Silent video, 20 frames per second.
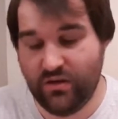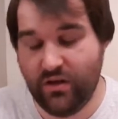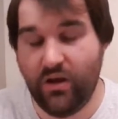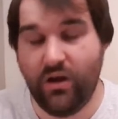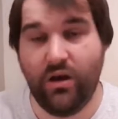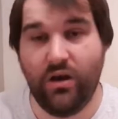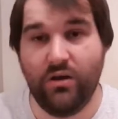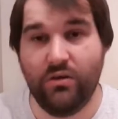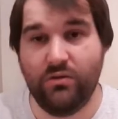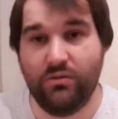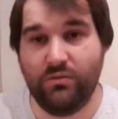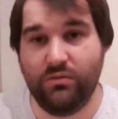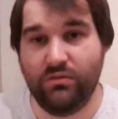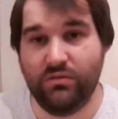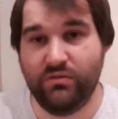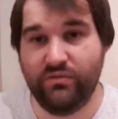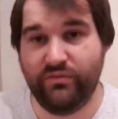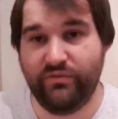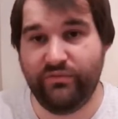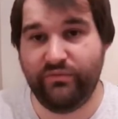the
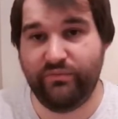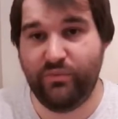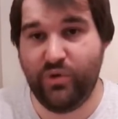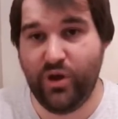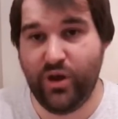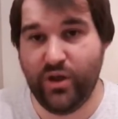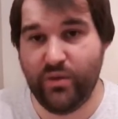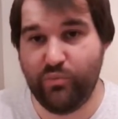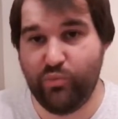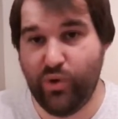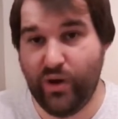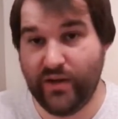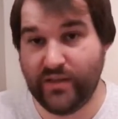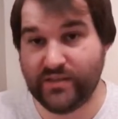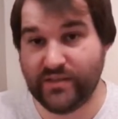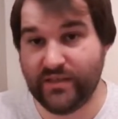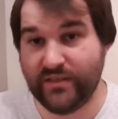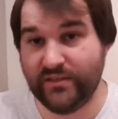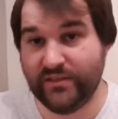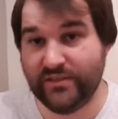whole of my
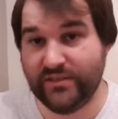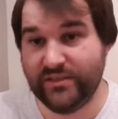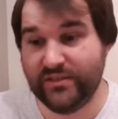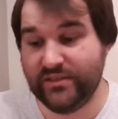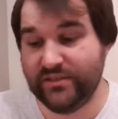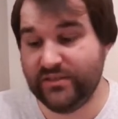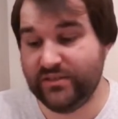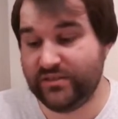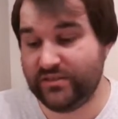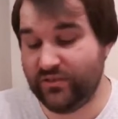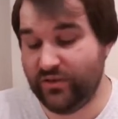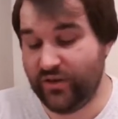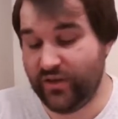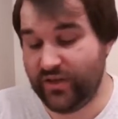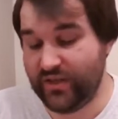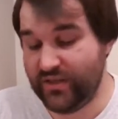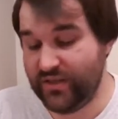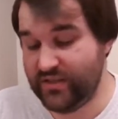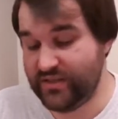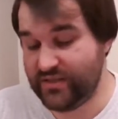predator, so I
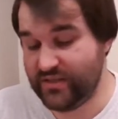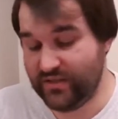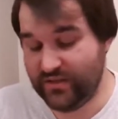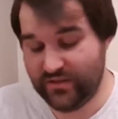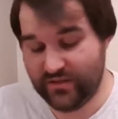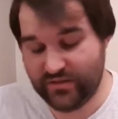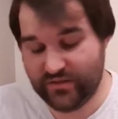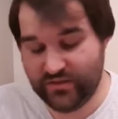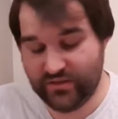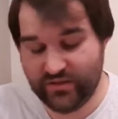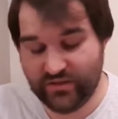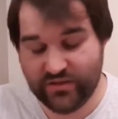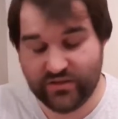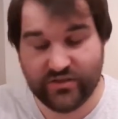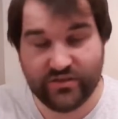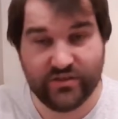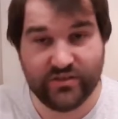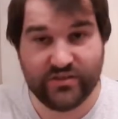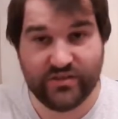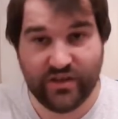can interlock the
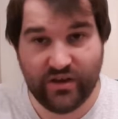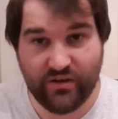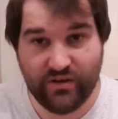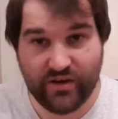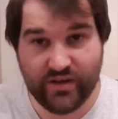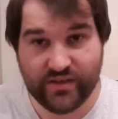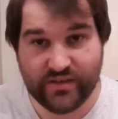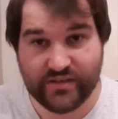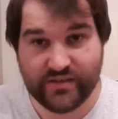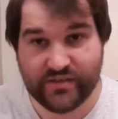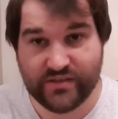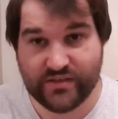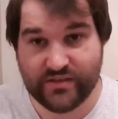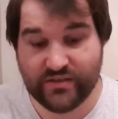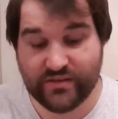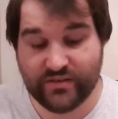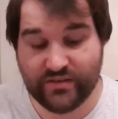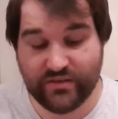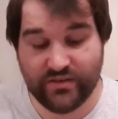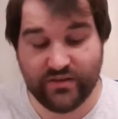turrets
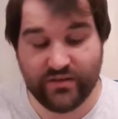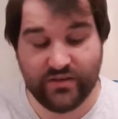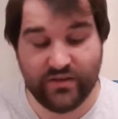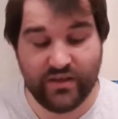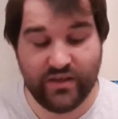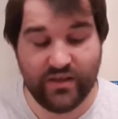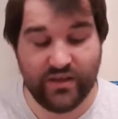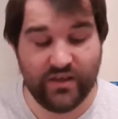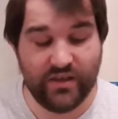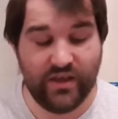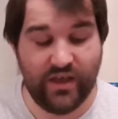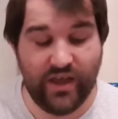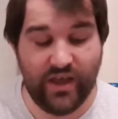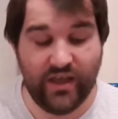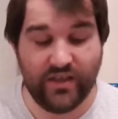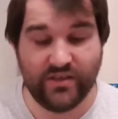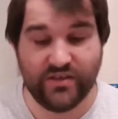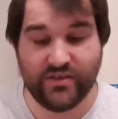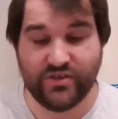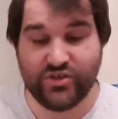
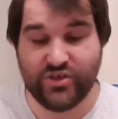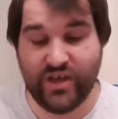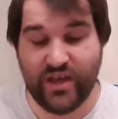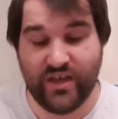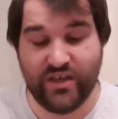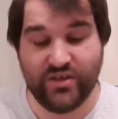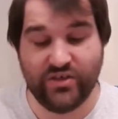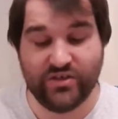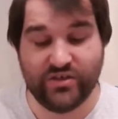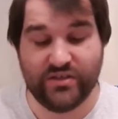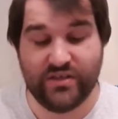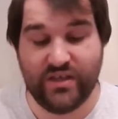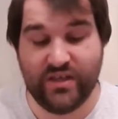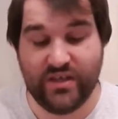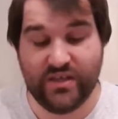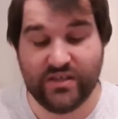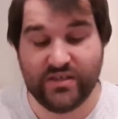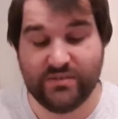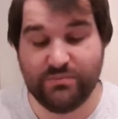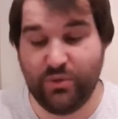and change
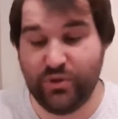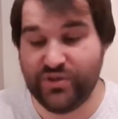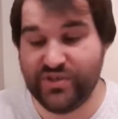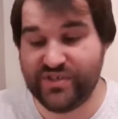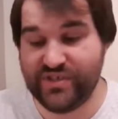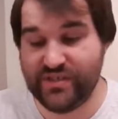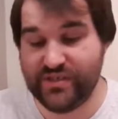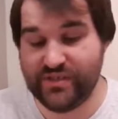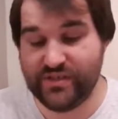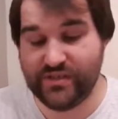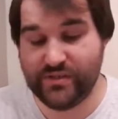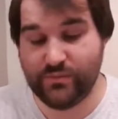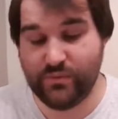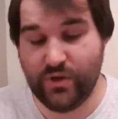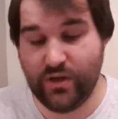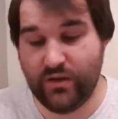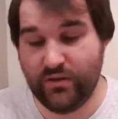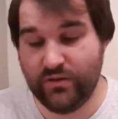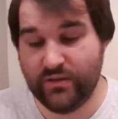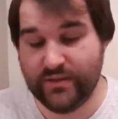the sponsons as
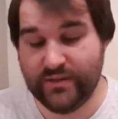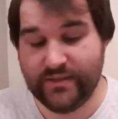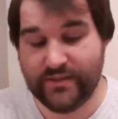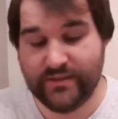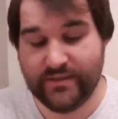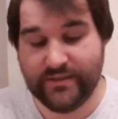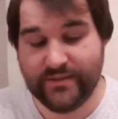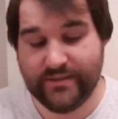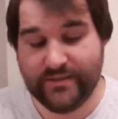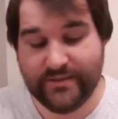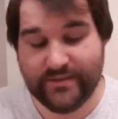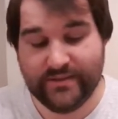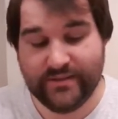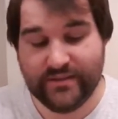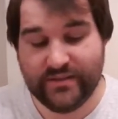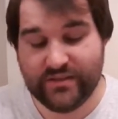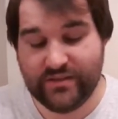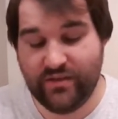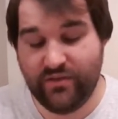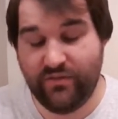well.
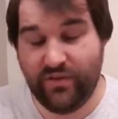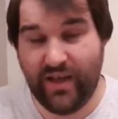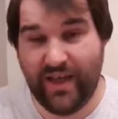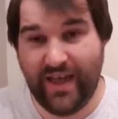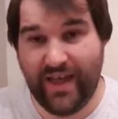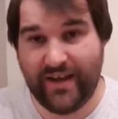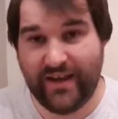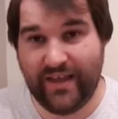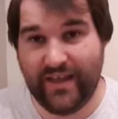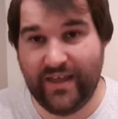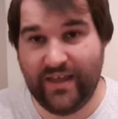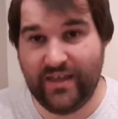So if I had